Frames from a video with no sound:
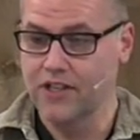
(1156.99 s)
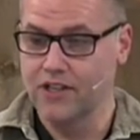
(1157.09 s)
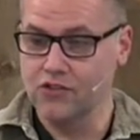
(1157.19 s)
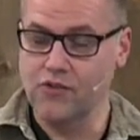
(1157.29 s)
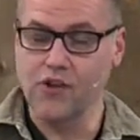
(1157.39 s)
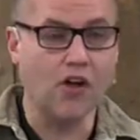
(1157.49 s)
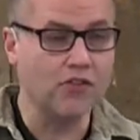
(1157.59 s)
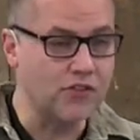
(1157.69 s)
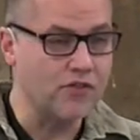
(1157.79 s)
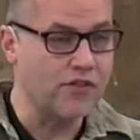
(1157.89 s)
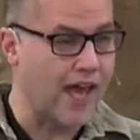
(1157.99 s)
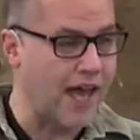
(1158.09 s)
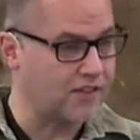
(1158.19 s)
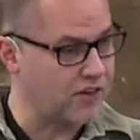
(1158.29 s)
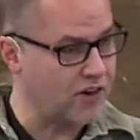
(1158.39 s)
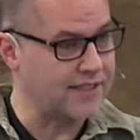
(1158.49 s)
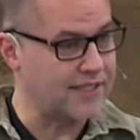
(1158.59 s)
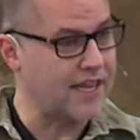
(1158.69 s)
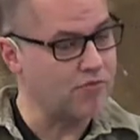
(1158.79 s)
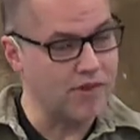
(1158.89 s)
So if we all do that, start
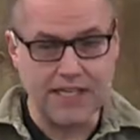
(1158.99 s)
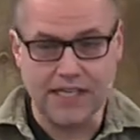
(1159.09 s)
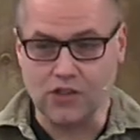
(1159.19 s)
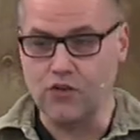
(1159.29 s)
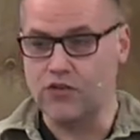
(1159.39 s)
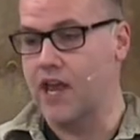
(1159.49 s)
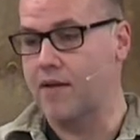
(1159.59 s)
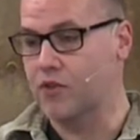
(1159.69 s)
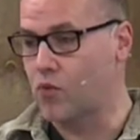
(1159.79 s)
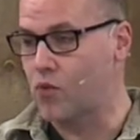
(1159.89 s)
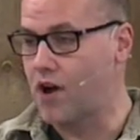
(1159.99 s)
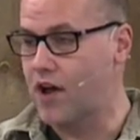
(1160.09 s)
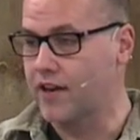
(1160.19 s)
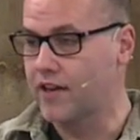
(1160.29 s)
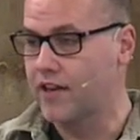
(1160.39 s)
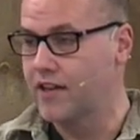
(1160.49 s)
today reading Luke chapter 1,